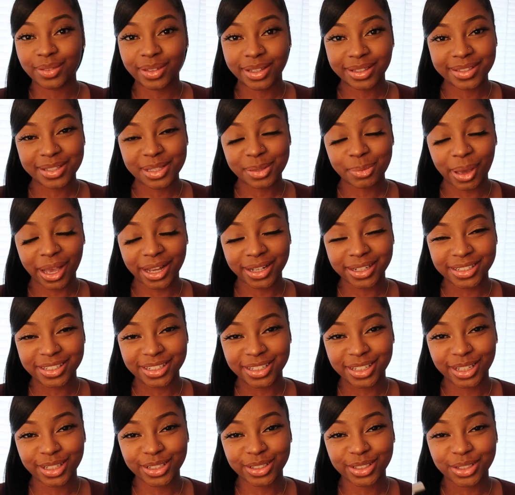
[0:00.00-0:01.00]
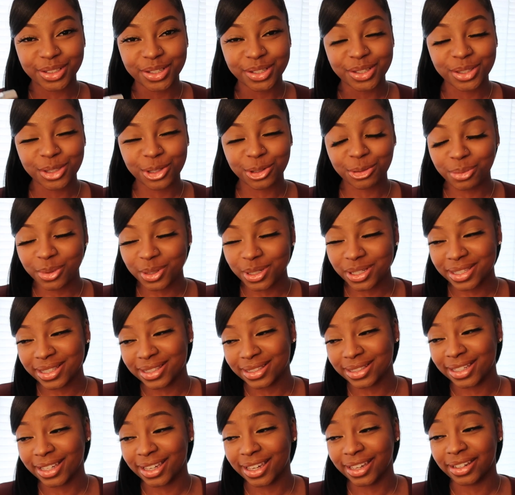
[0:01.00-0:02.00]
that this packaging is just super
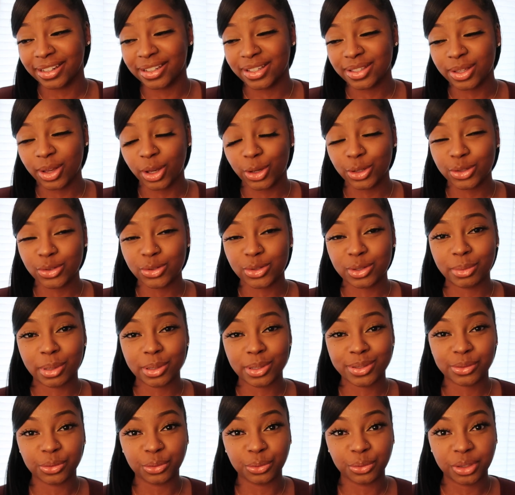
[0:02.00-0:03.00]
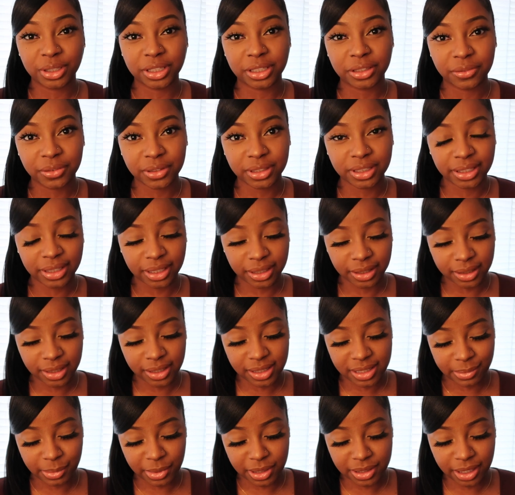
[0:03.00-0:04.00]
sleek and this also smells really really good it
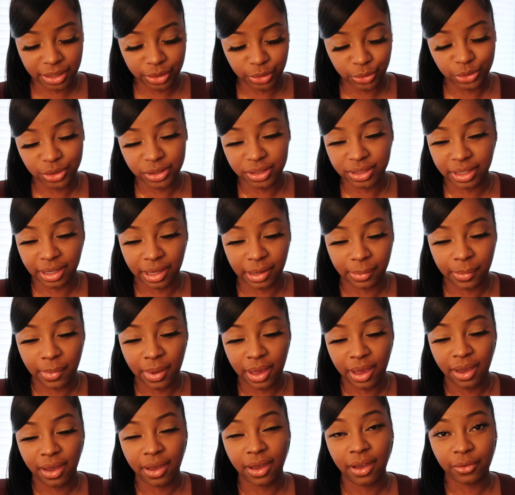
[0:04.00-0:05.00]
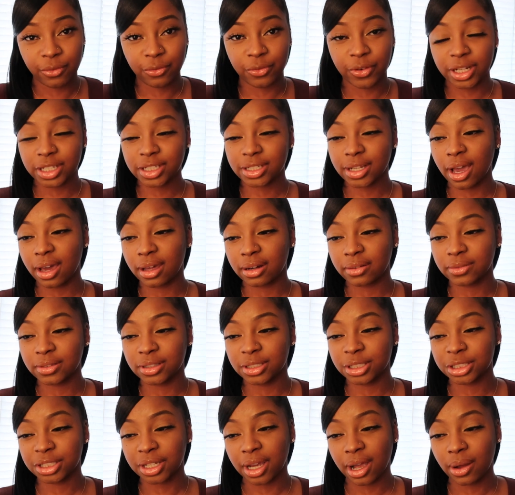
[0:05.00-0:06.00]
smells like you just came fresh out of the
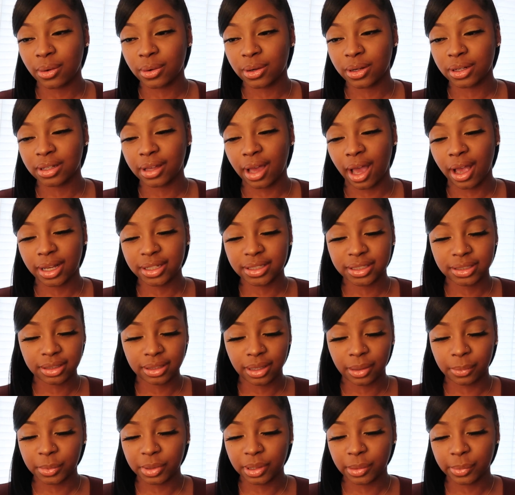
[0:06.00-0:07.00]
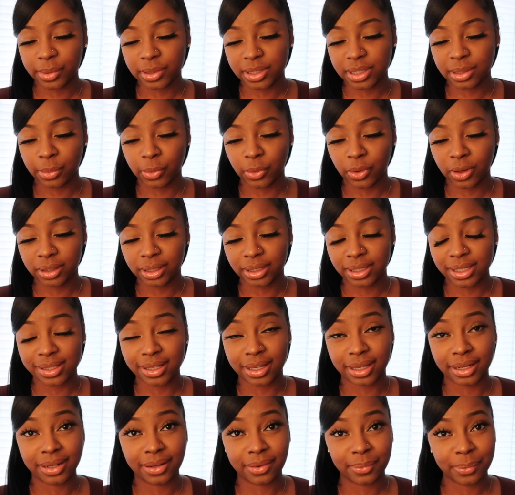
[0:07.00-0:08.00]
shower actually i'm gonna put some on because i
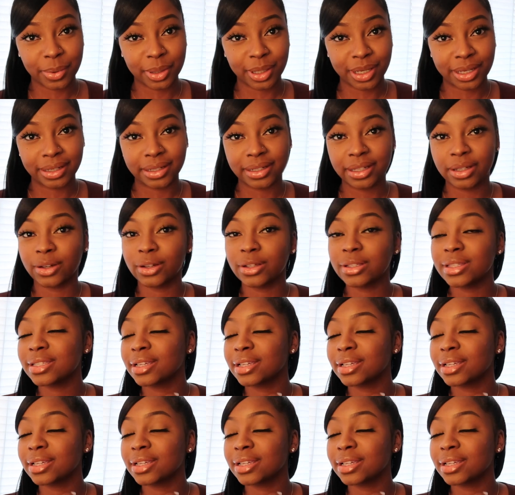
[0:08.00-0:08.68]
didn't put any on